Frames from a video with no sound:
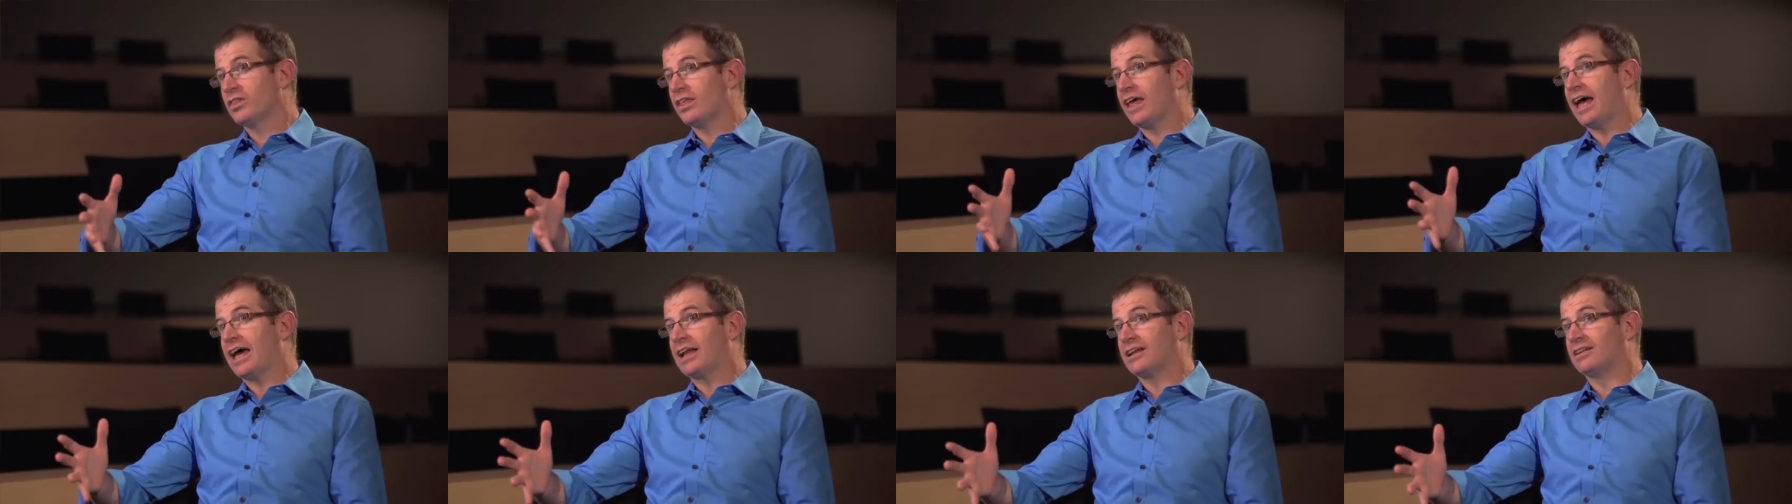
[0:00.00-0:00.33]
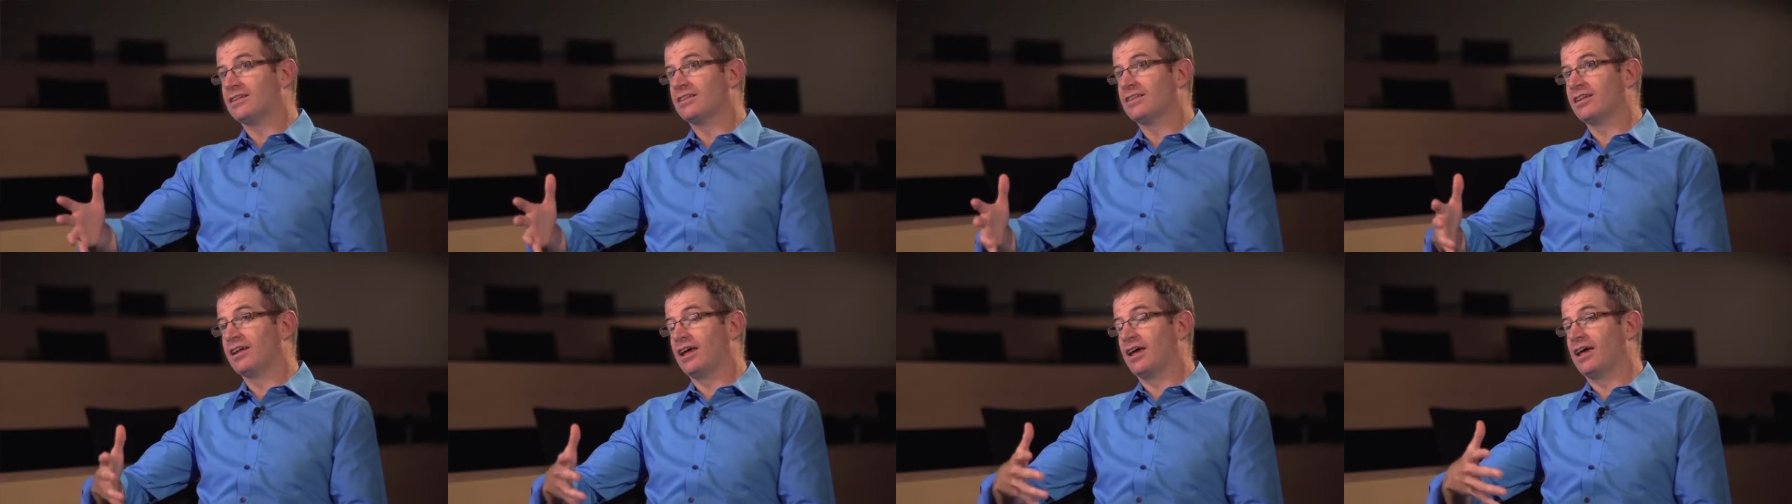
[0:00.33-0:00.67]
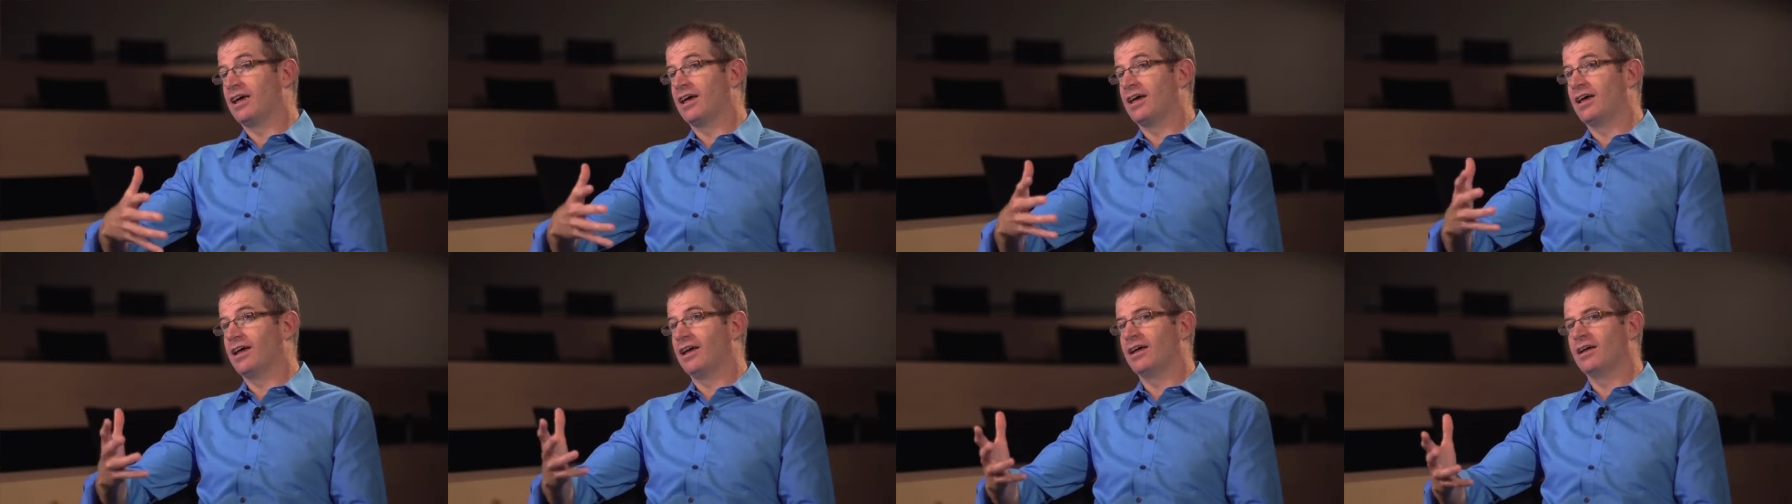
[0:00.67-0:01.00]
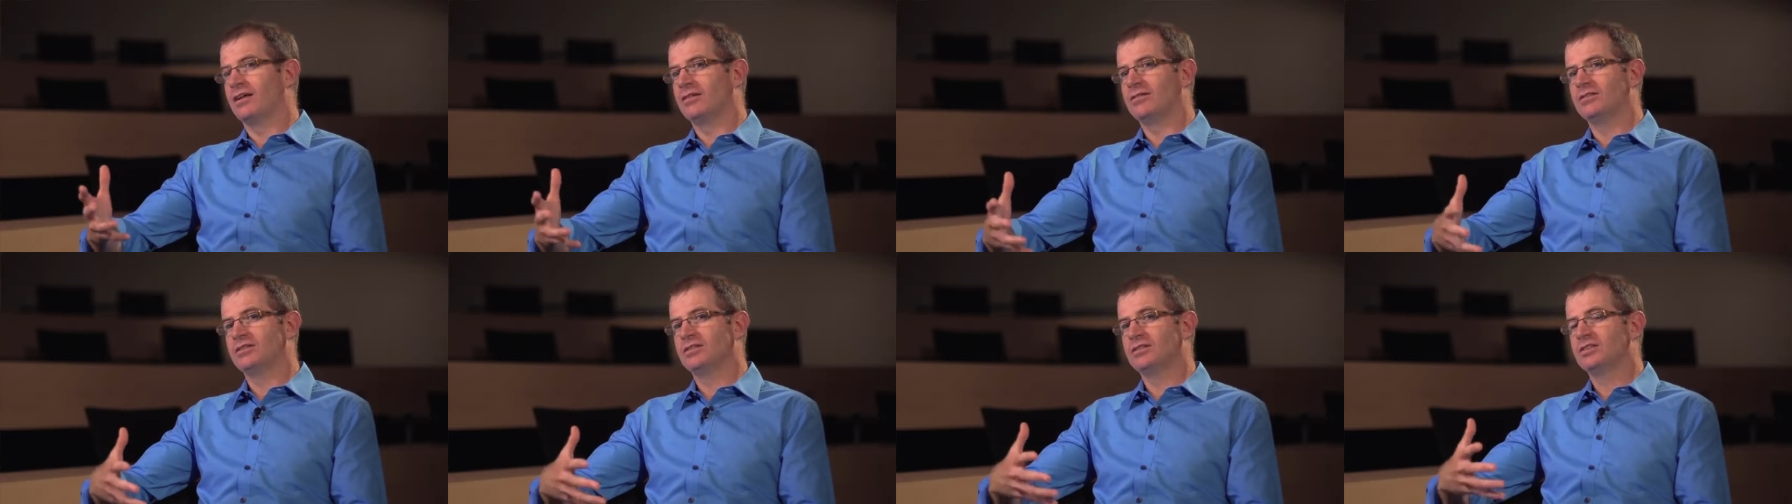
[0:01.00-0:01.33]

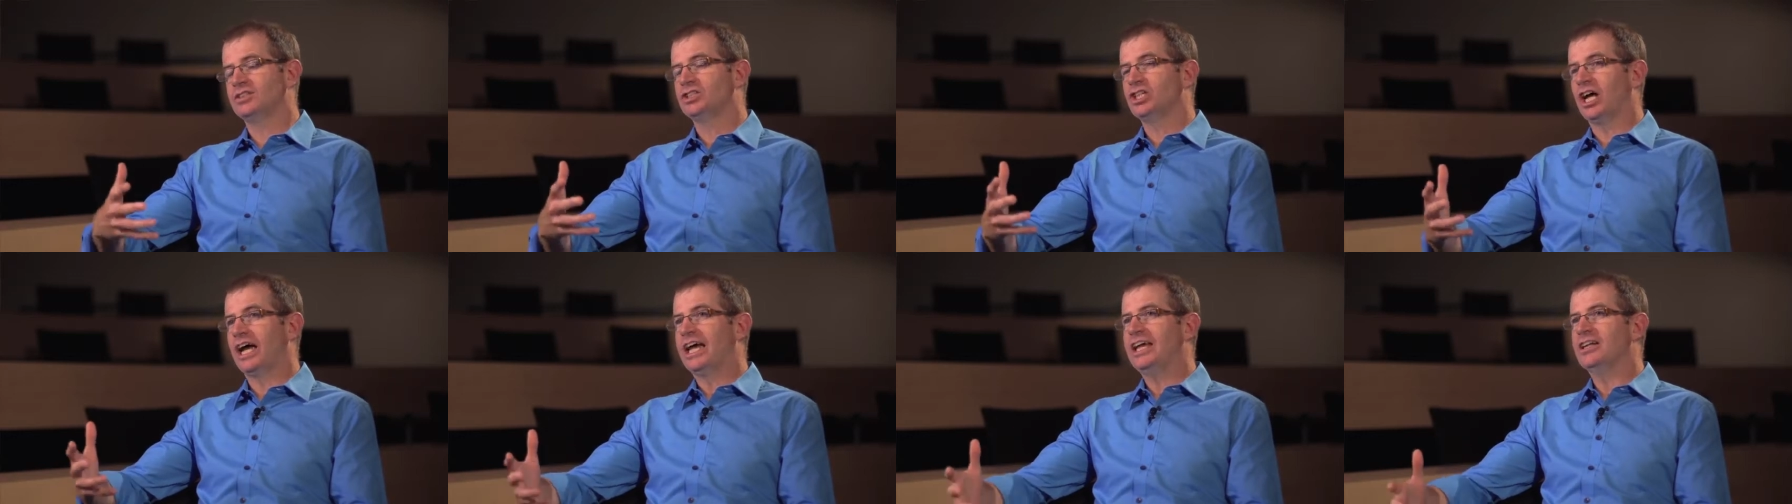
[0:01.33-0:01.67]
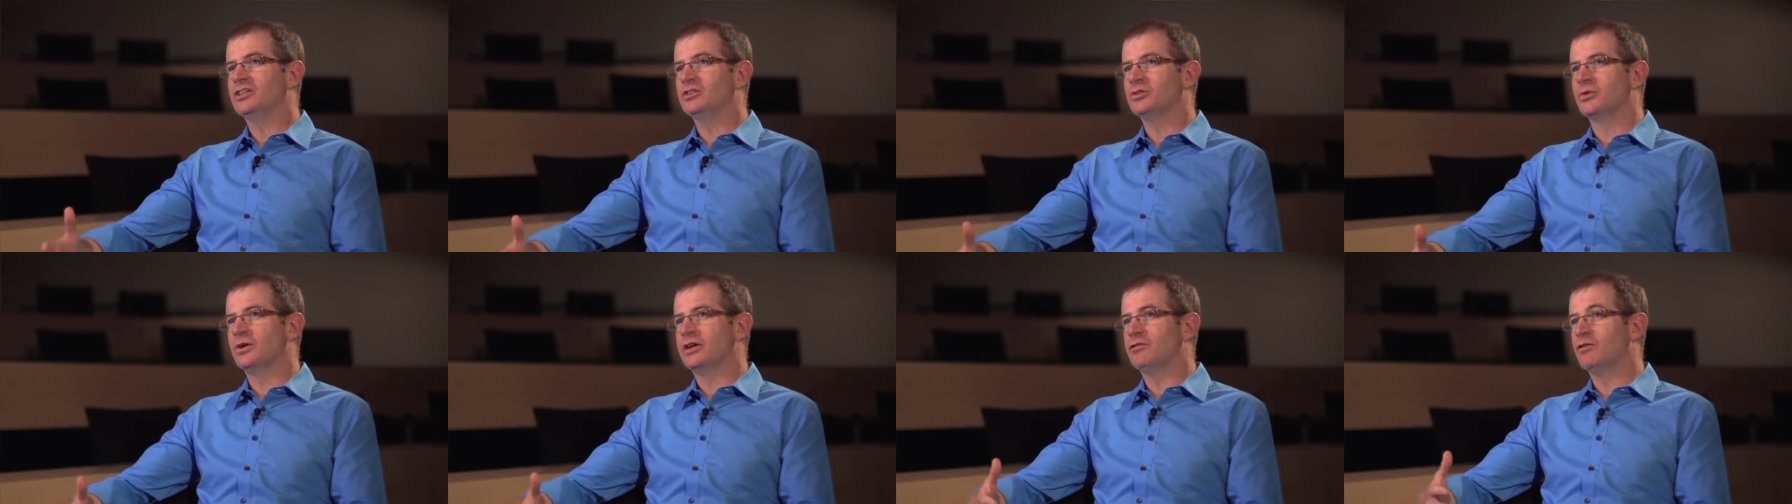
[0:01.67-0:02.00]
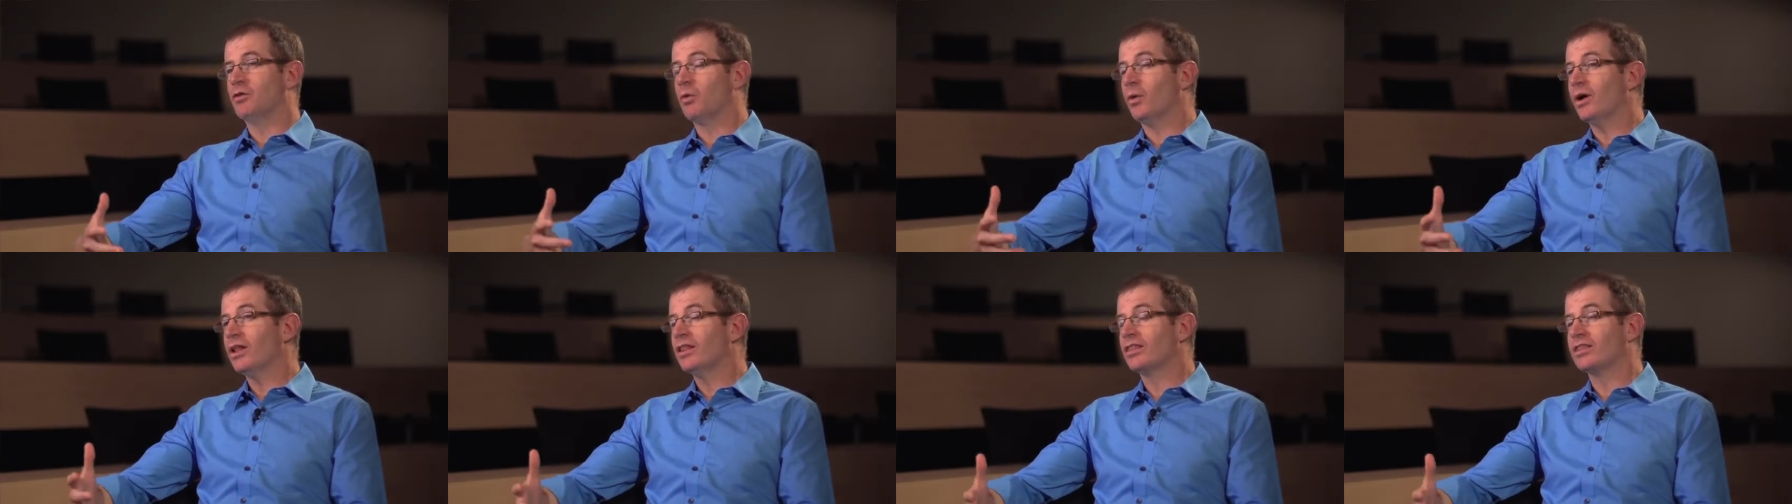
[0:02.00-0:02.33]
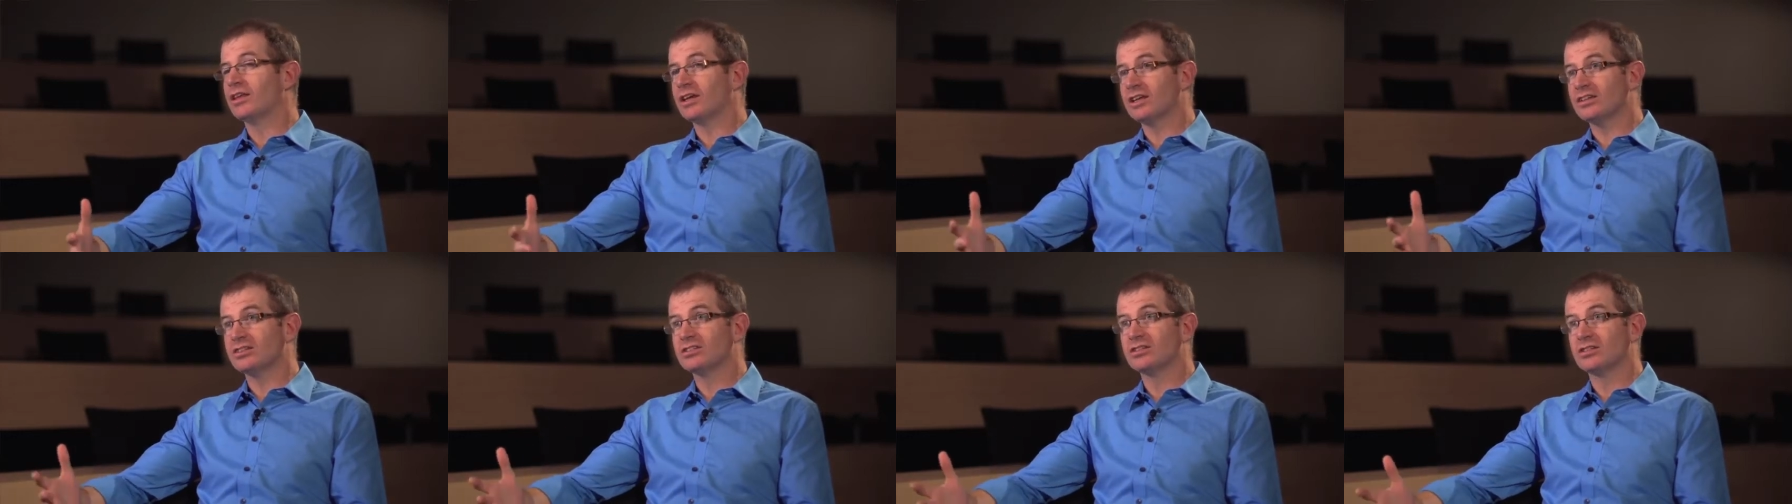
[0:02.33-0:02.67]
that change or whatever, one
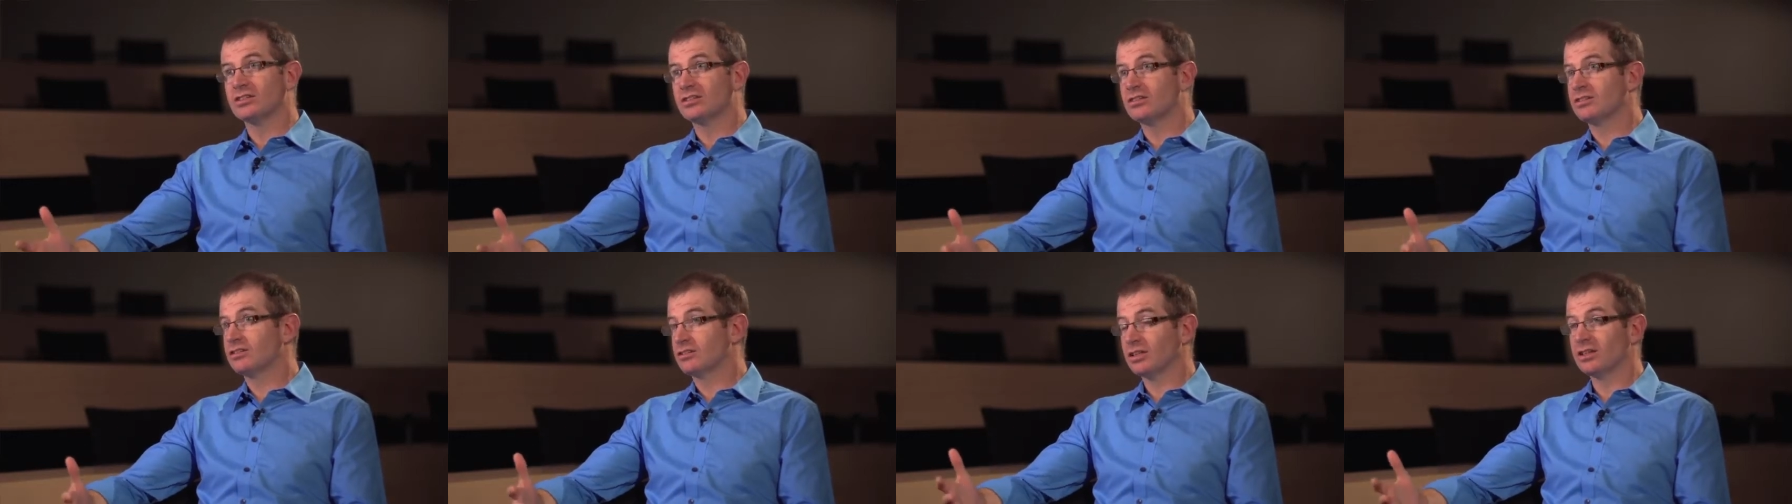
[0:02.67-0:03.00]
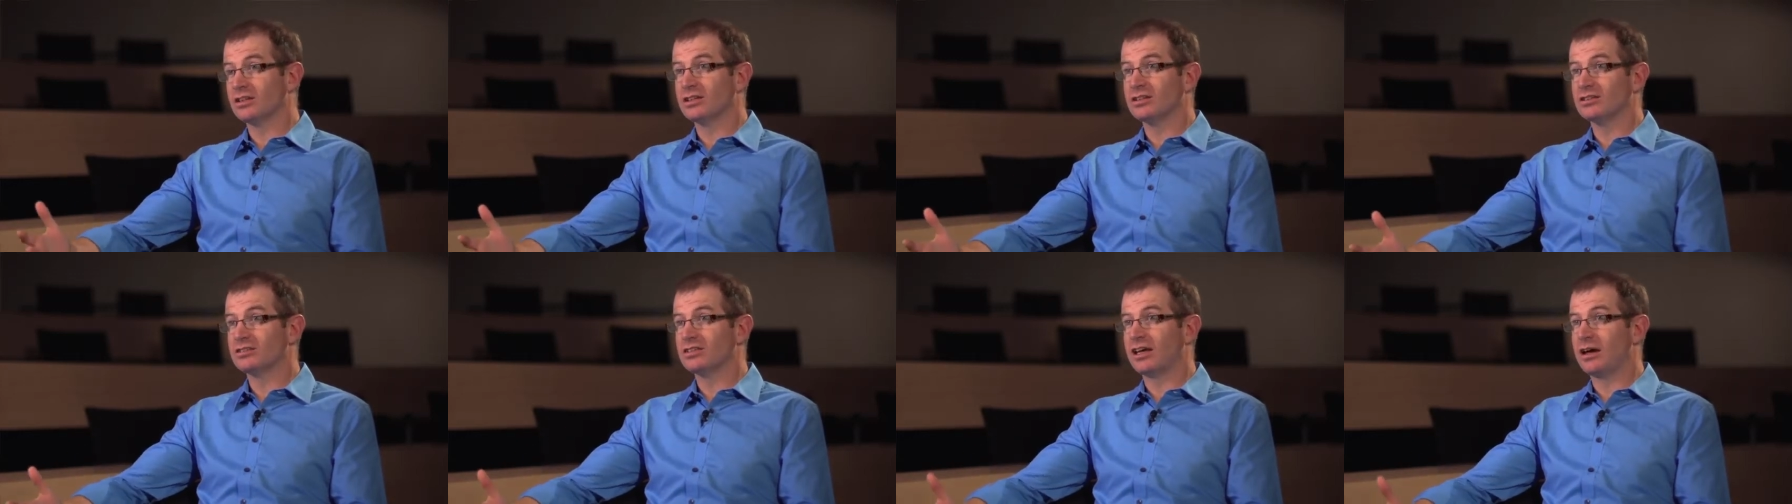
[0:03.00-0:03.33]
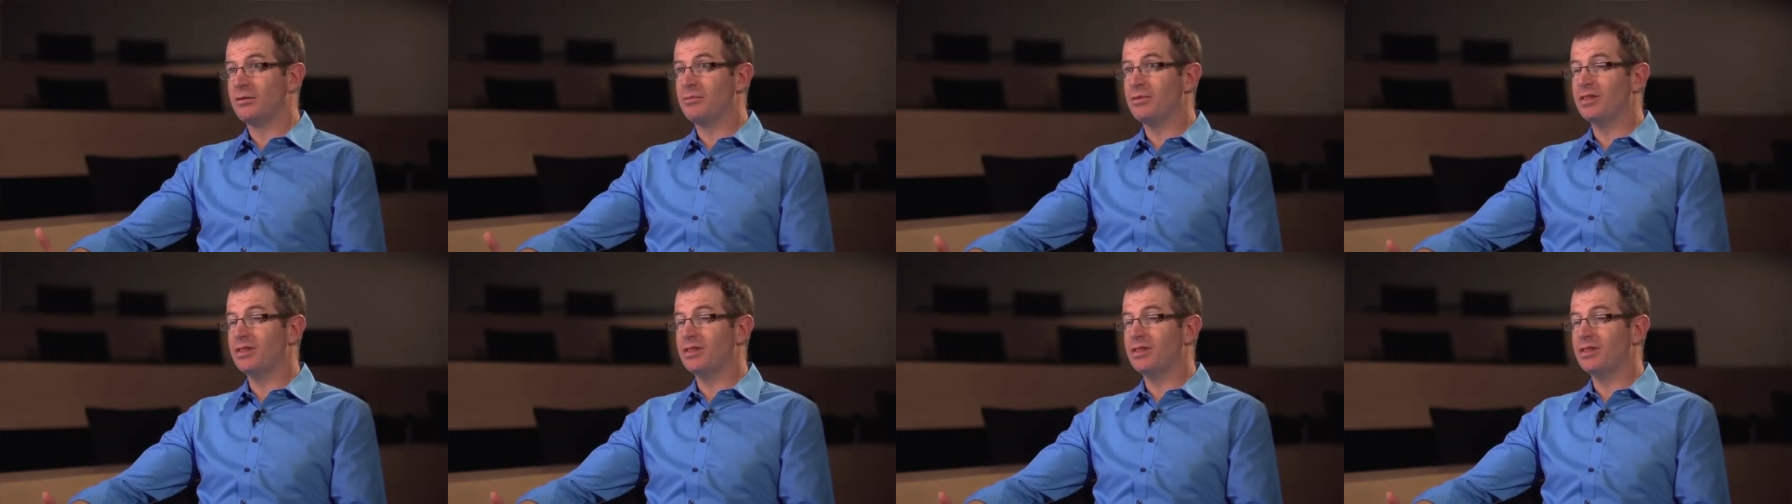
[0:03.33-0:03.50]
thing is still the same,